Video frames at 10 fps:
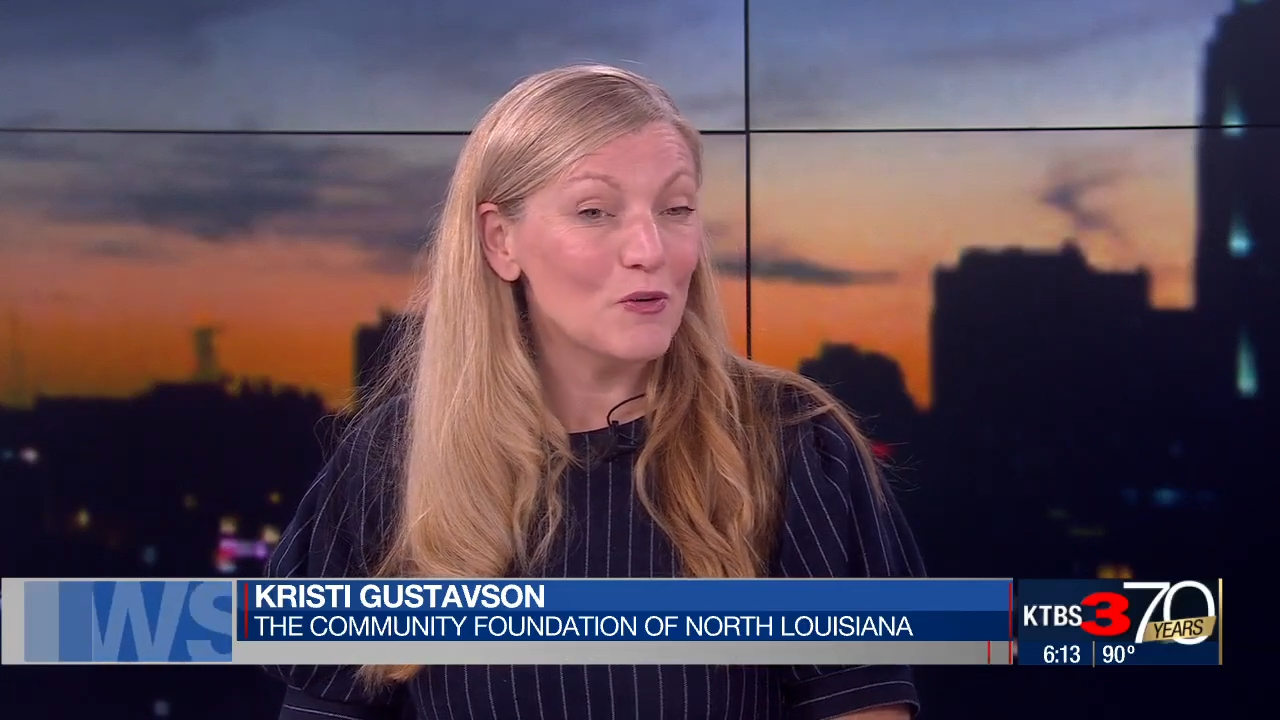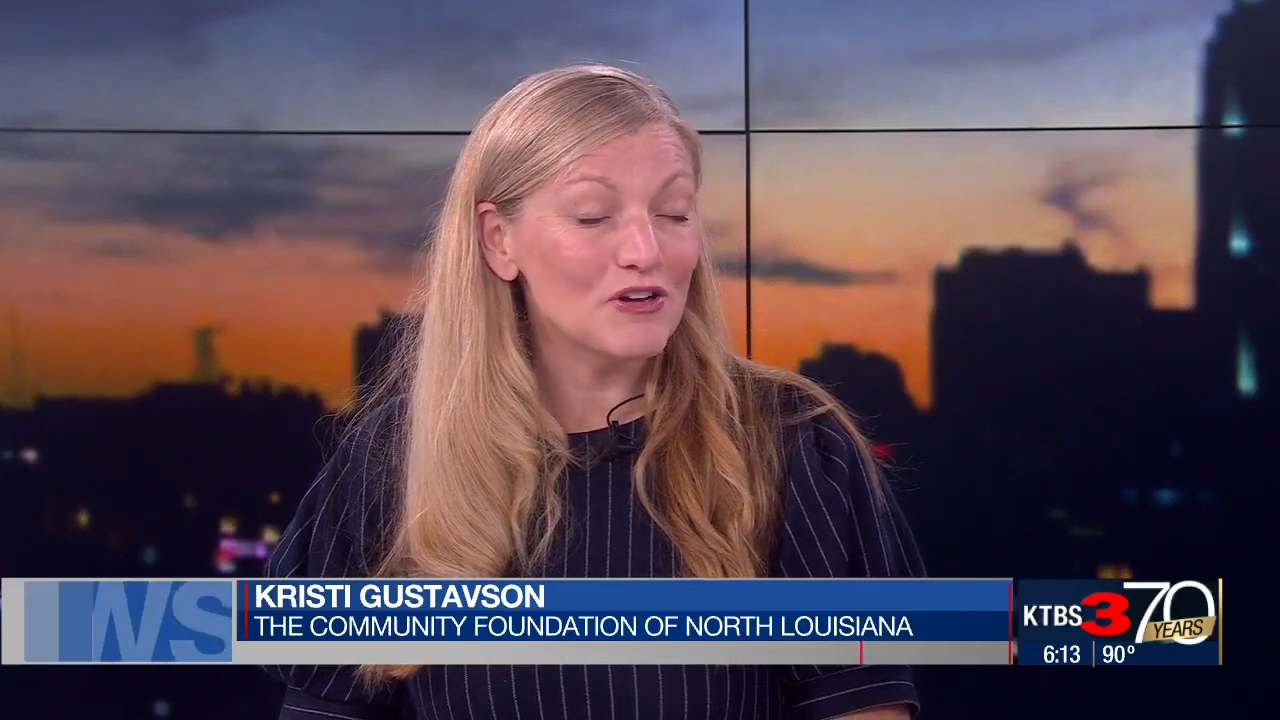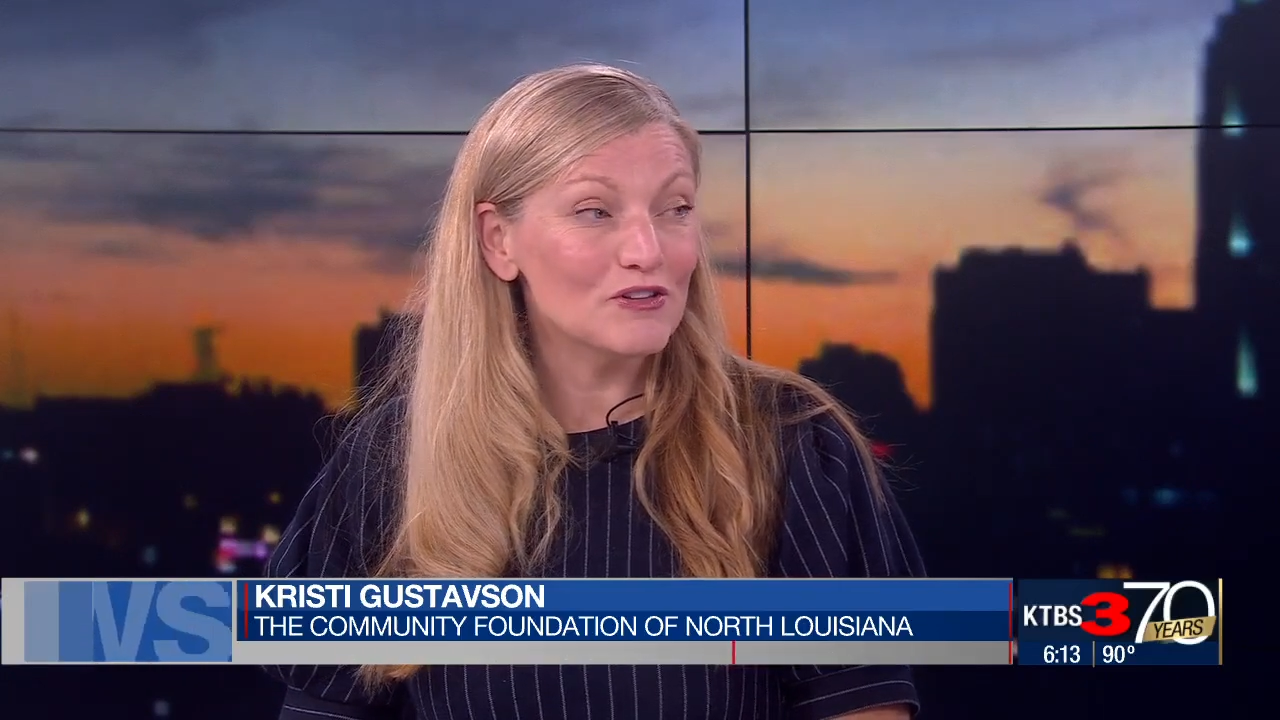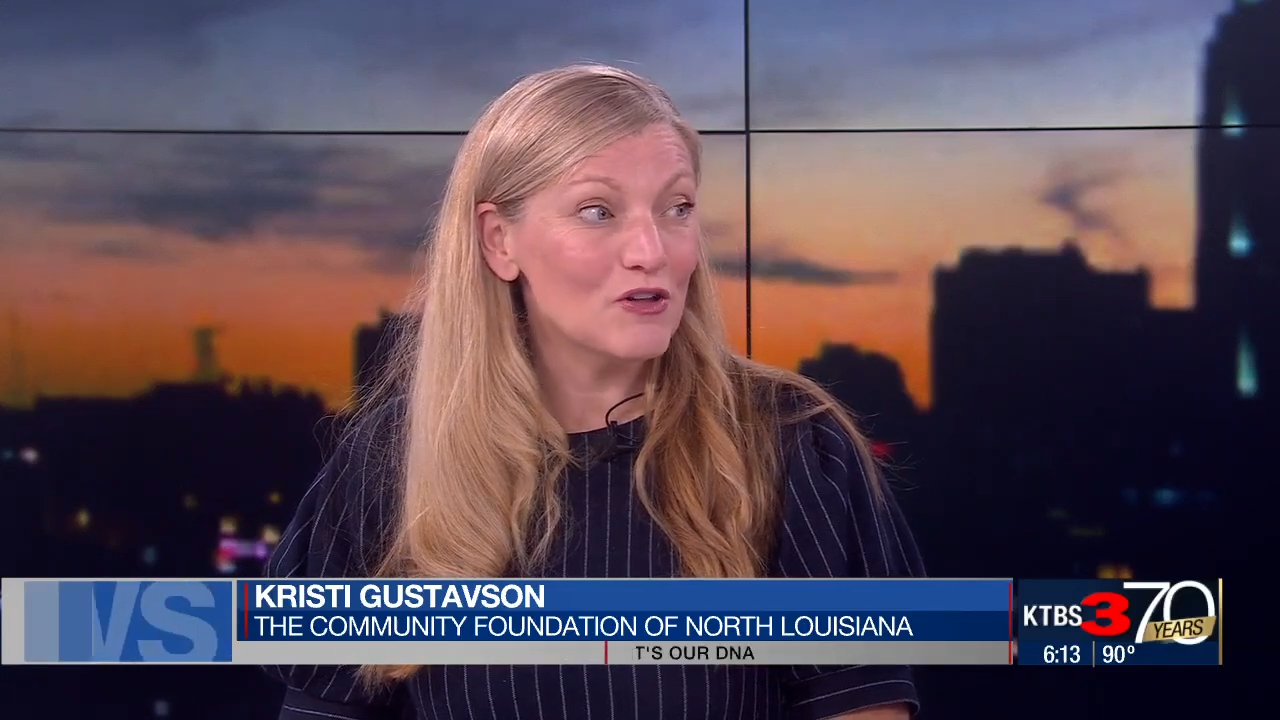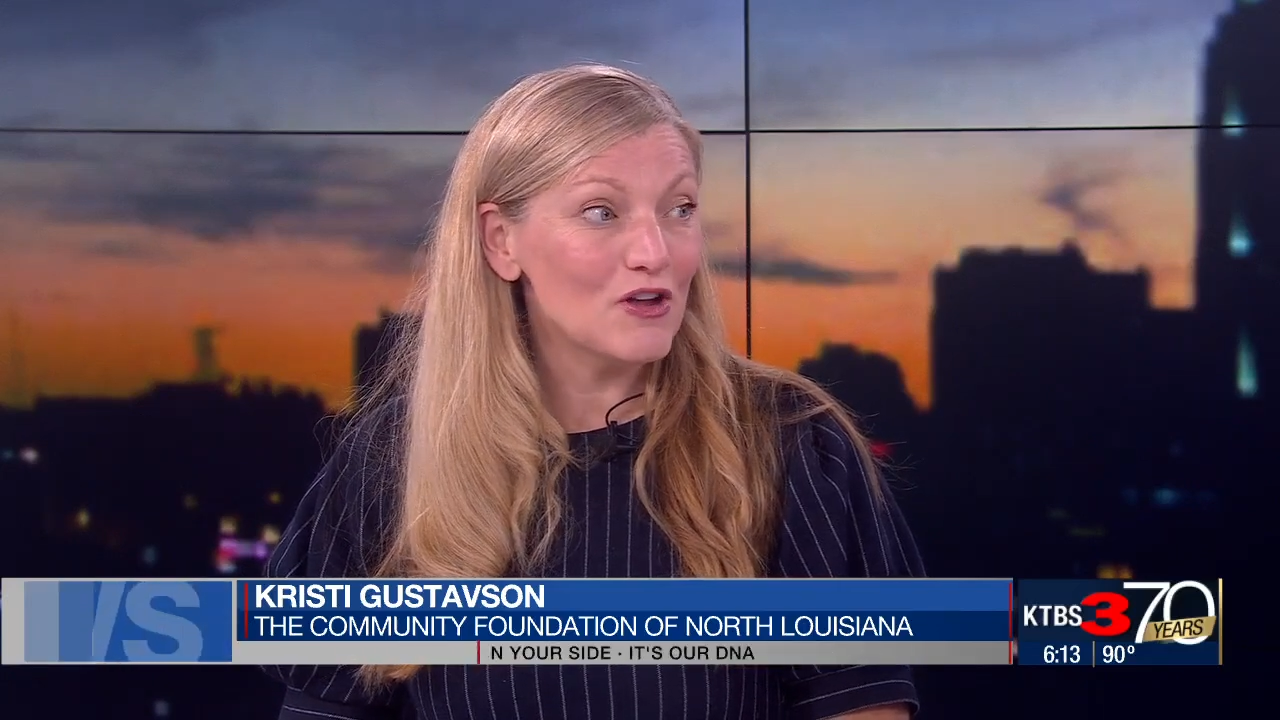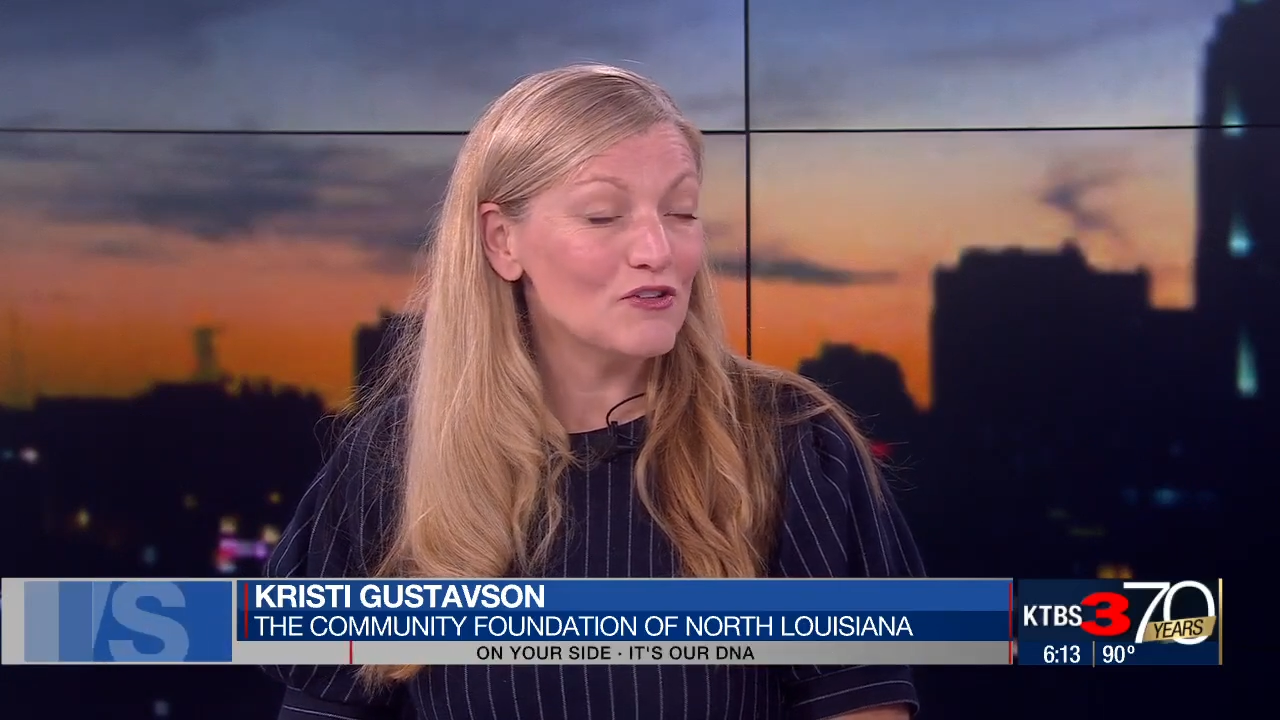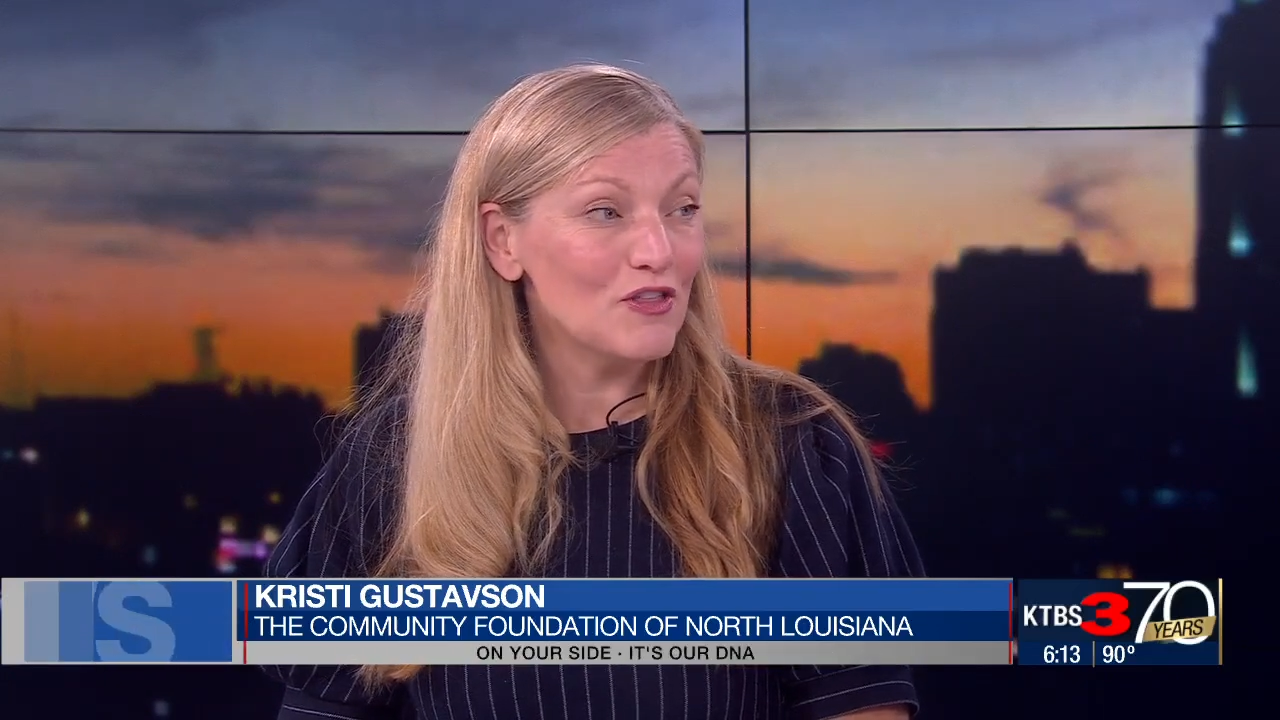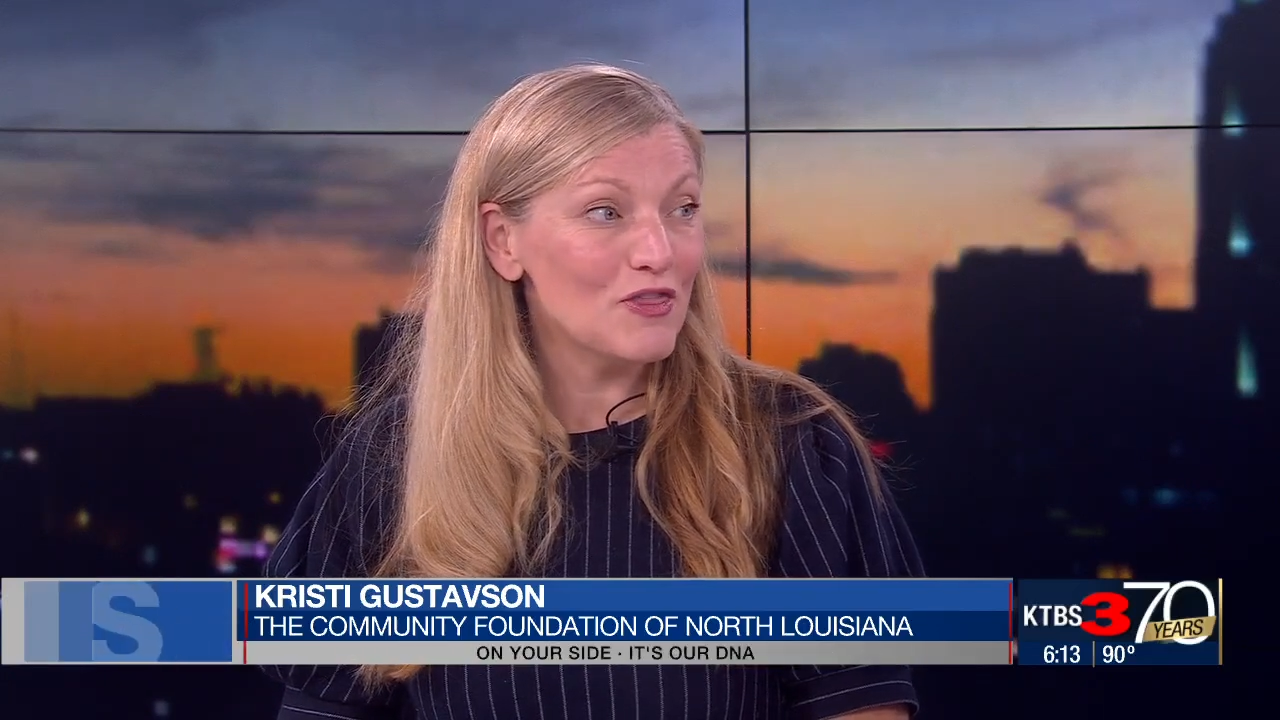going to launch on